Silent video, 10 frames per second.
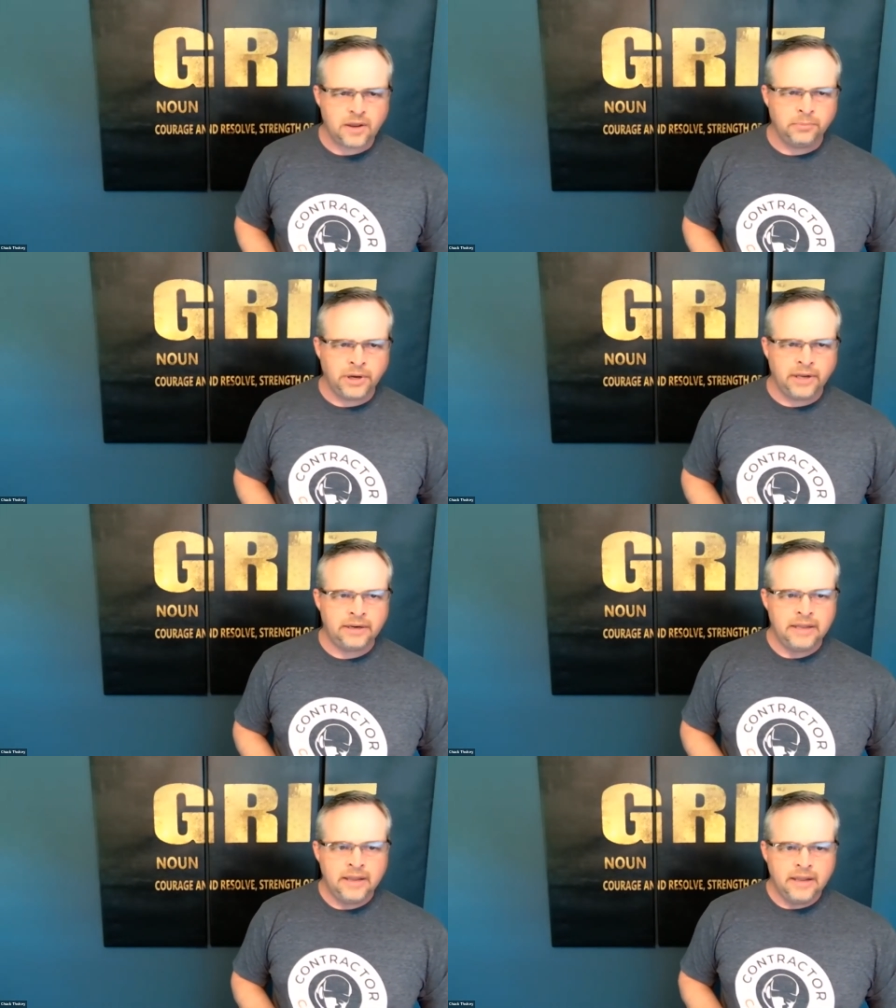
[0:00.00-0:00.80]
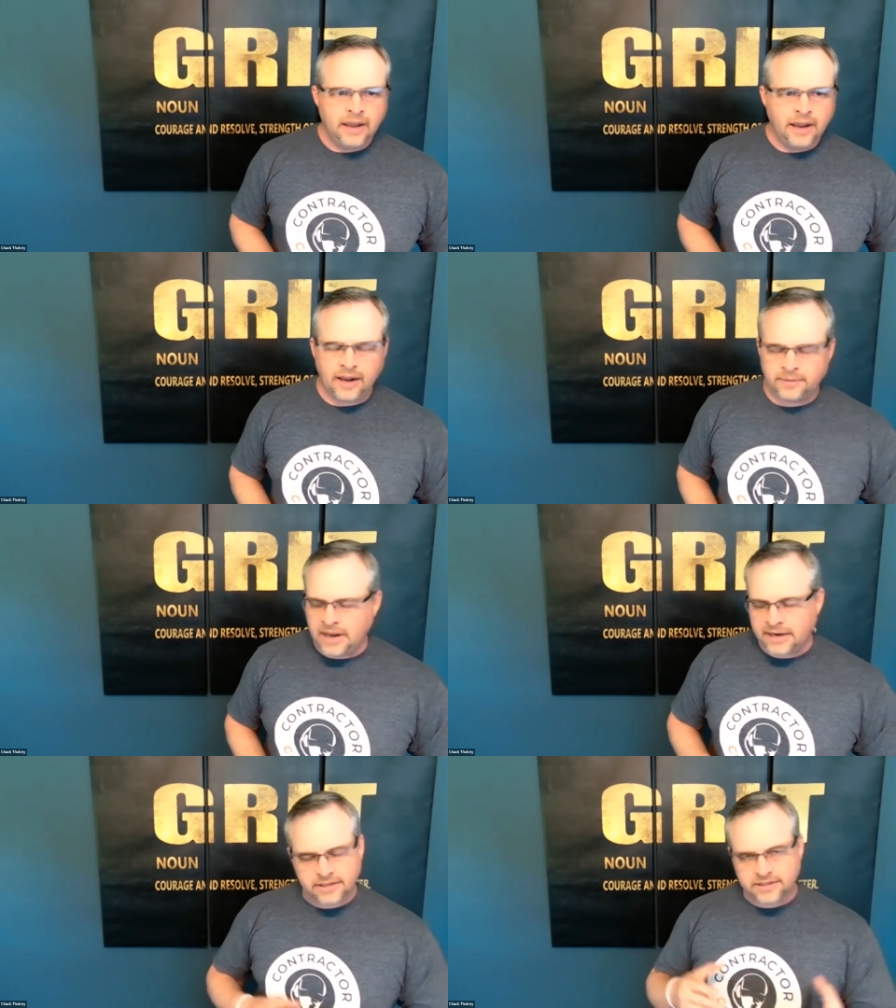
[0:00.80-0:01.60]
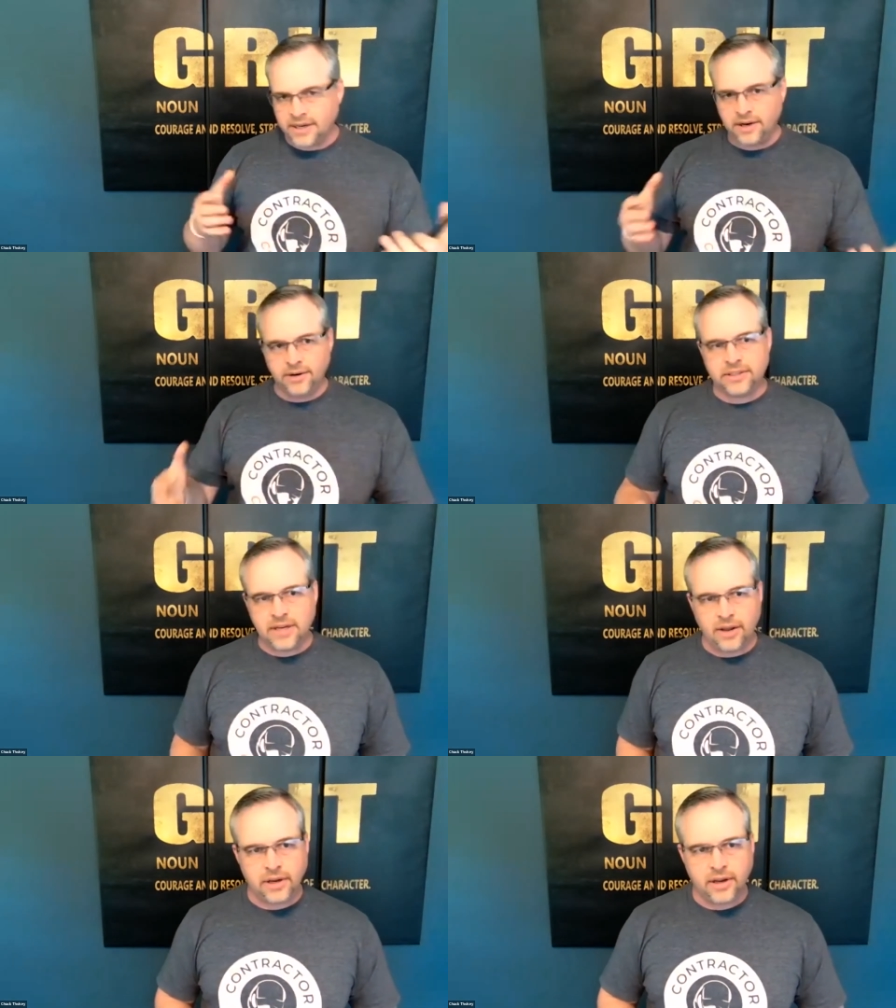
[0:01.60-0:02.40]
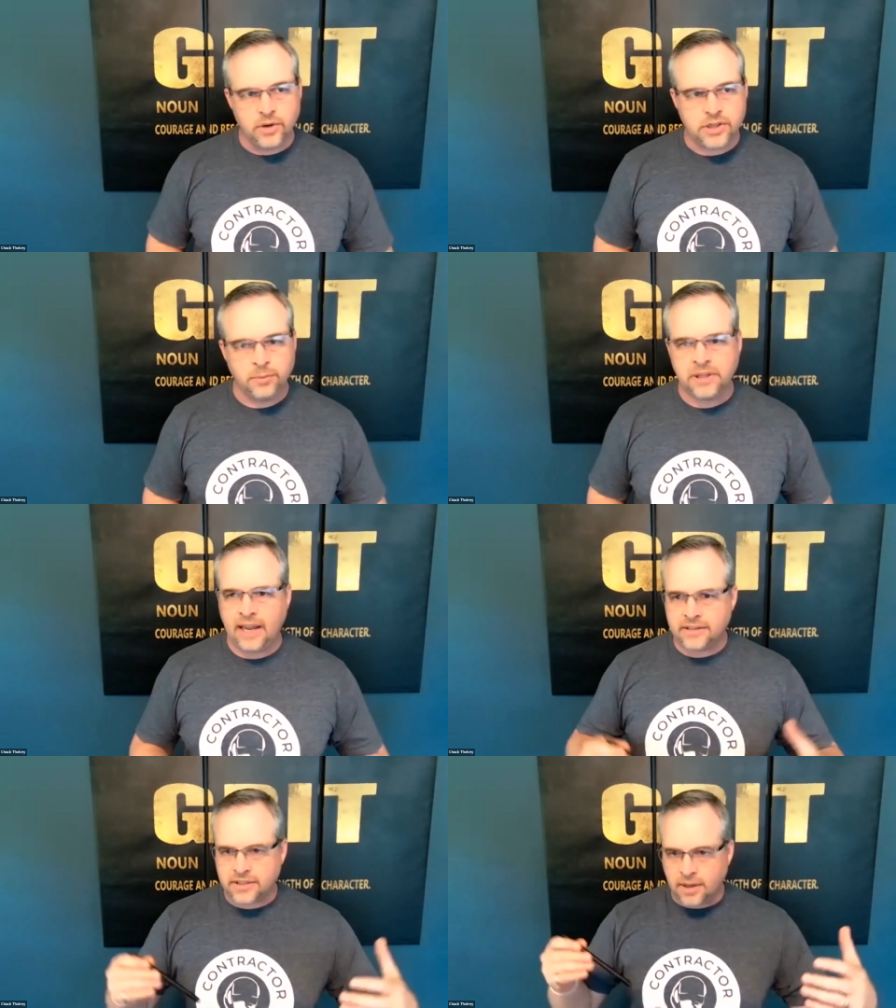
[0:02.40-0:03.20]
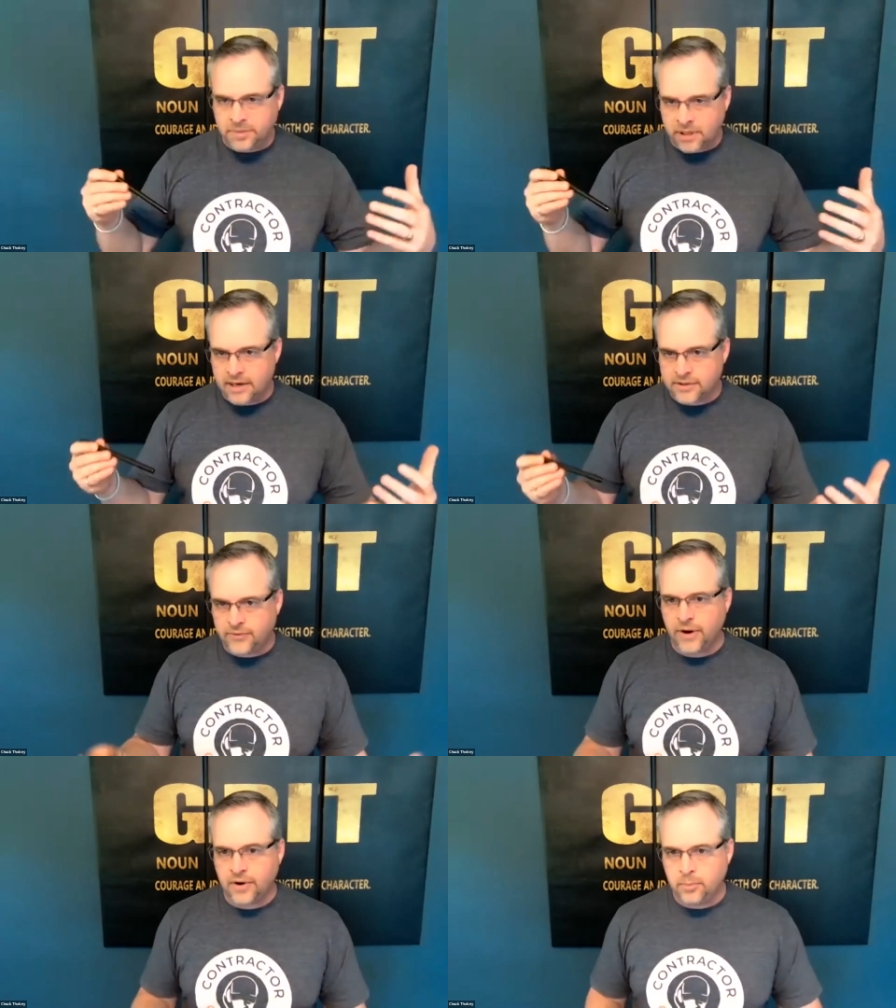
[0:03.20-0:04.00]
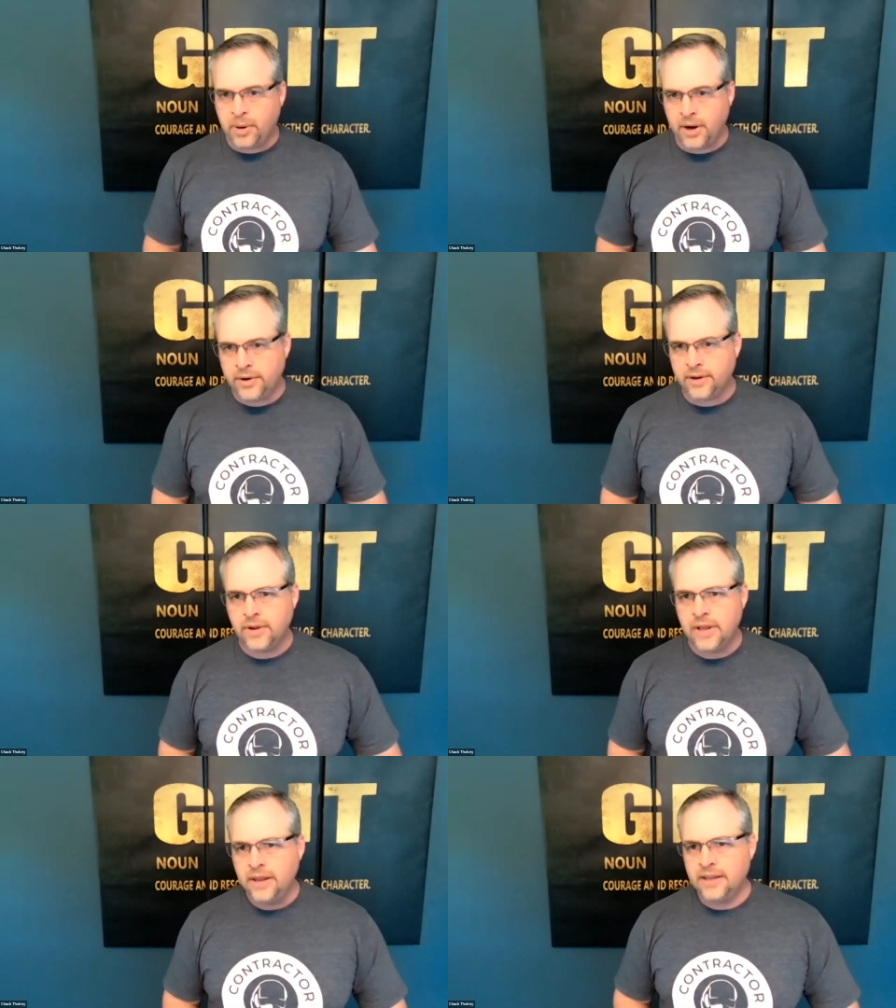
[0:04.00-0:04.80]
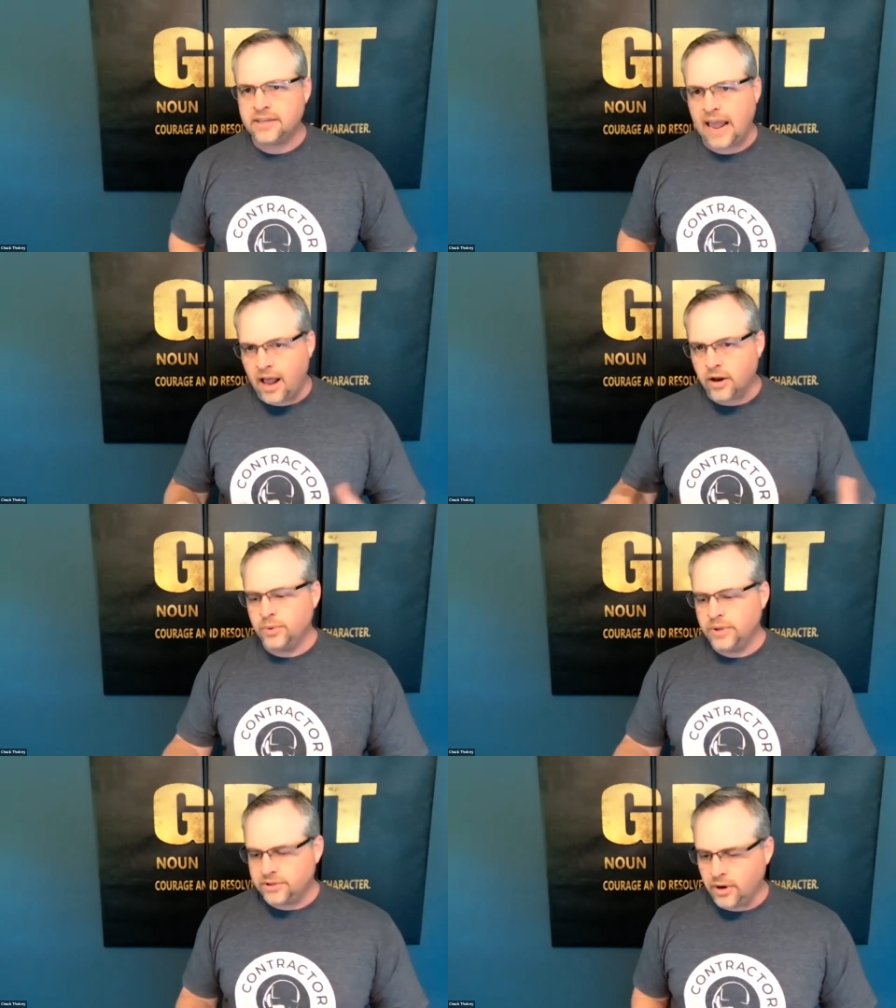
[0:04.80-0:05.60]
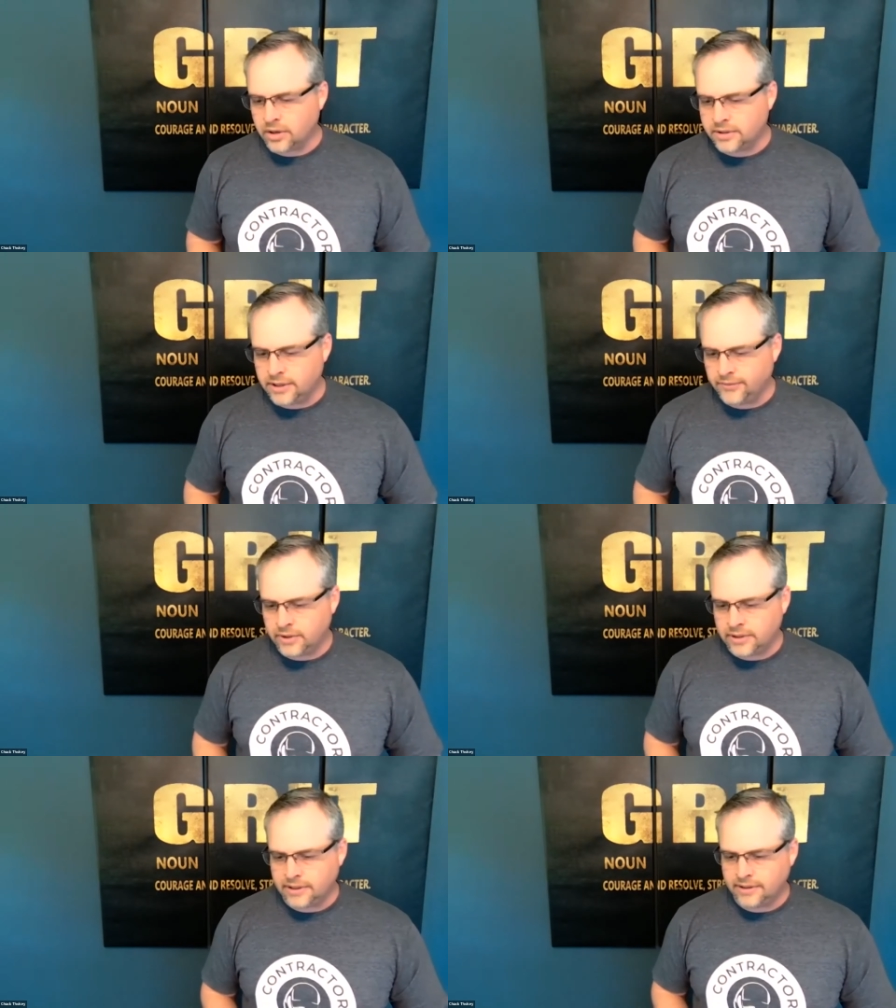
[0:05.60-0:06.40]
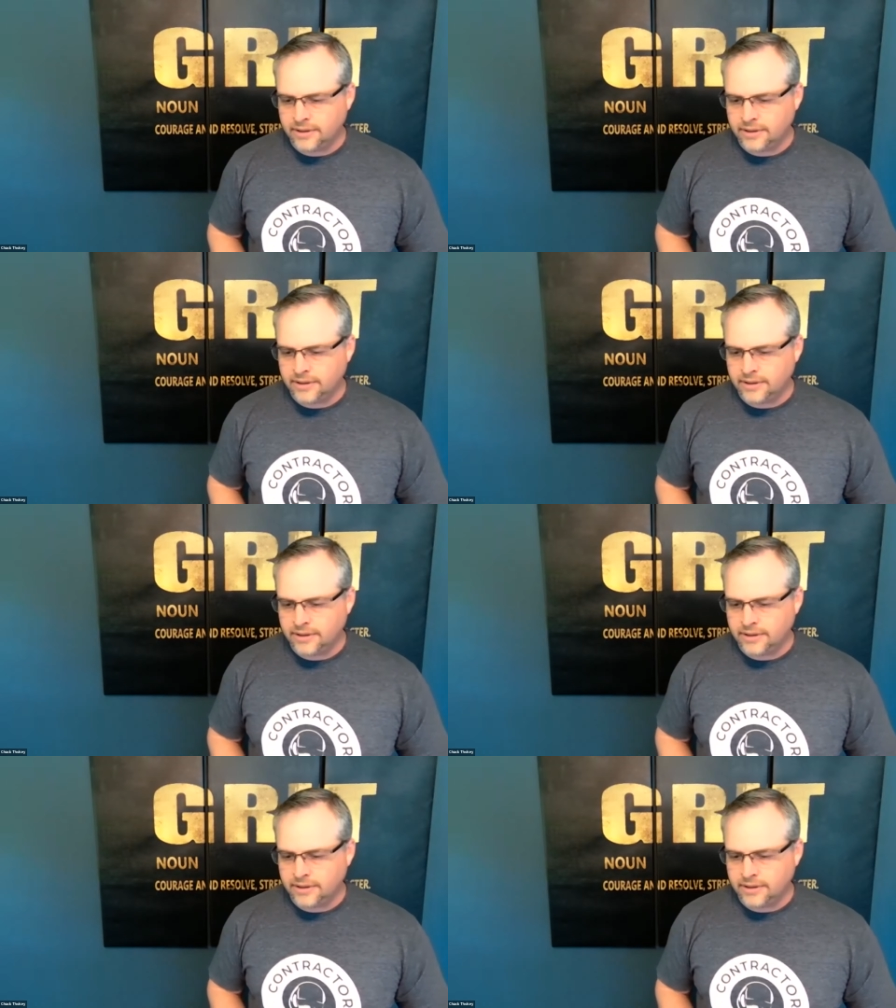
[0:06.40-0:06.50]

But not to sit here and sell the coaching, but that's something that is very imperative, is how do we talk differently?